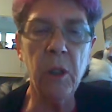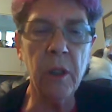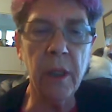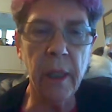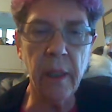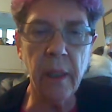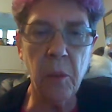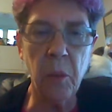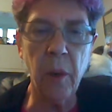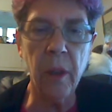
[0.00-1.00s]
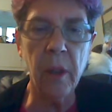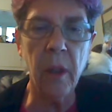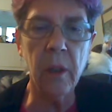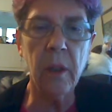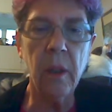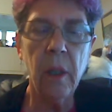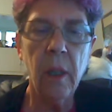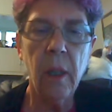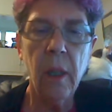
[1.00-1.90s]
It will protect the product